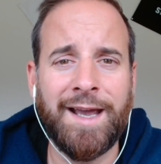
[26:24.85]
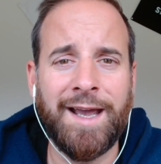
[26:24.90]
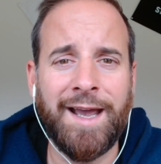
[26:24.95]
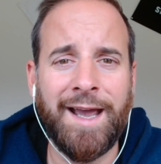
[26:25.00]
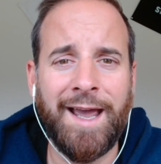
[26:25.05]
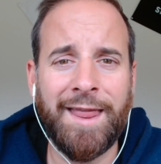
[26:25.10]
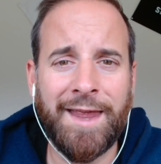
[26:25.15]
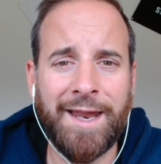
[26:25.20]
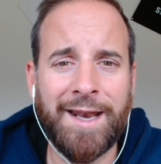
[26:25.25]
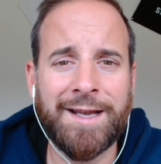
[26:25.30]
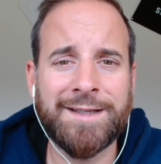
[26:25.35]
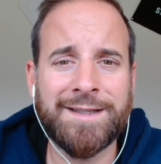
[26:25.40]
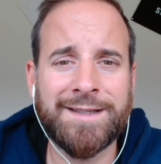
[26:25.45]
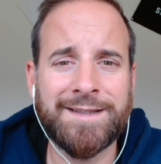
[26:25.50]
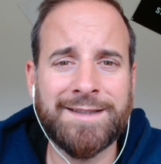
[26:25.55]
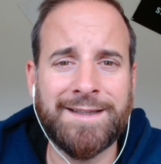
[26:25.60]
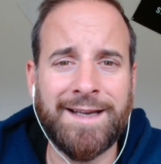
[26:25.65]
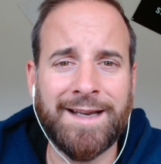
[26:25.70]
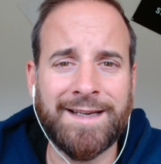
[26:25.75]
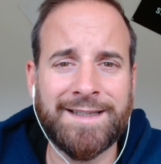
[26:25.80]
And then I
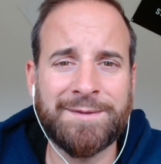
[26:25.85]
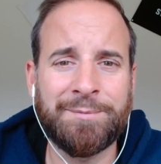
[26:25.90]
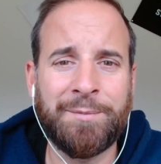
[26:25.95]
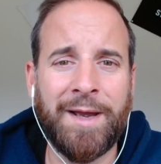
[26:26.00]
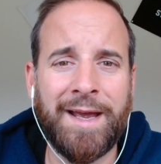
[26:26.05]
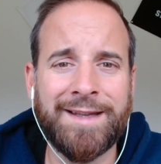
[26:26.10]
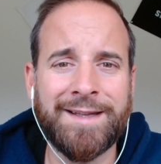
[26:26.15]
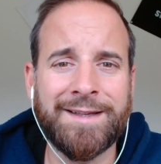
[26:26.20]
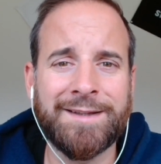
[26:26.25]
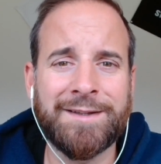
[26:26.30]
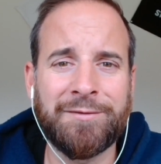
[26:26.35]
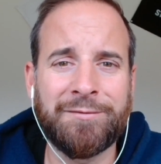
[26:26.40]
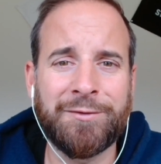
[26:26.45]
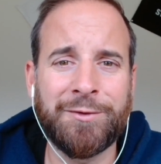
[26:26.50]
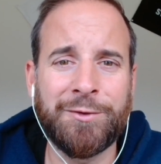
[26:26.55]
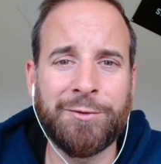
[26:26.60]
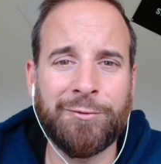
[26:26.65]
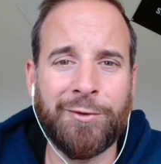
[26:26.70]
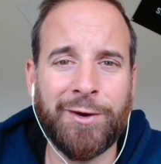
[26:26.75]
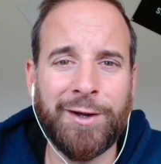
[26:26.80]
expanded the
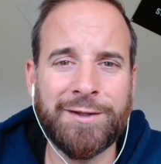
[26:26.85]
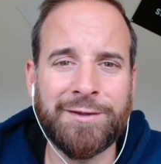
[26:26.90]
view, right?